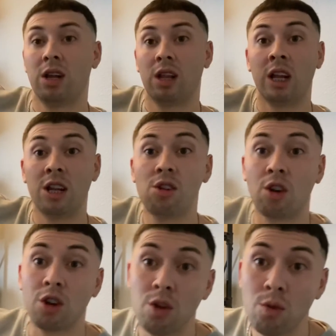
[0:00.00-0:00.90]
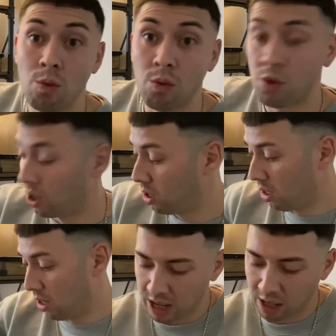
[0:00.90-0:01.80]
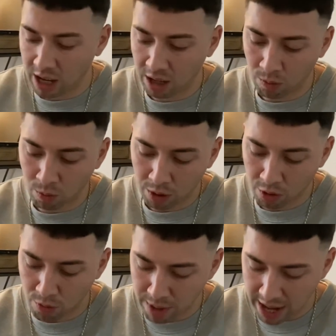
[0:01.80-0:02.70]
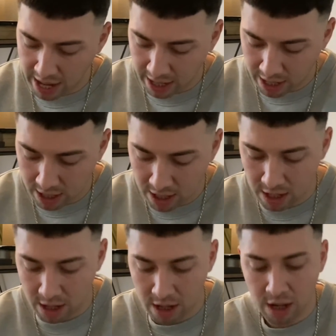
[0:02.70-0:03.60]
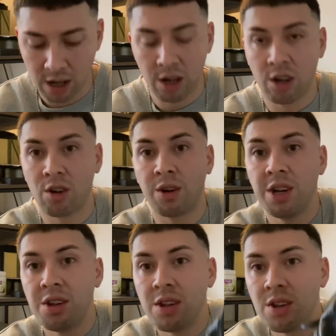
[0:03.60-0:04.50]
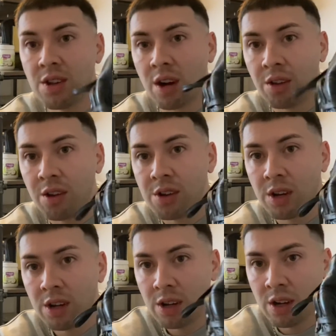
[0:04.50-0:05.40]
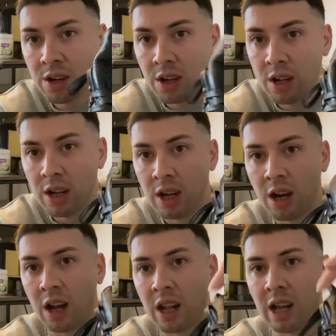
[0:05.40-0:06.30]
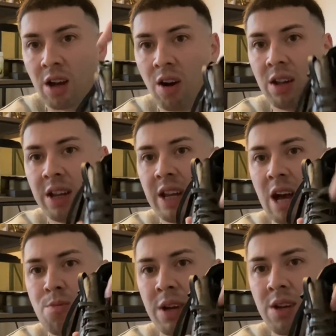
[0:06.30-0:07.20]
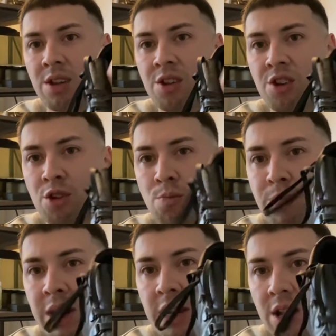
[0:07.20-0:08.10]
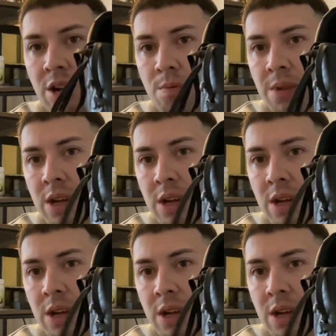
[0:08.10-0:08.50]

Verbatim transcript: And these are used. Have like real mad creases on the tongue. Like all in that because it's just bended up.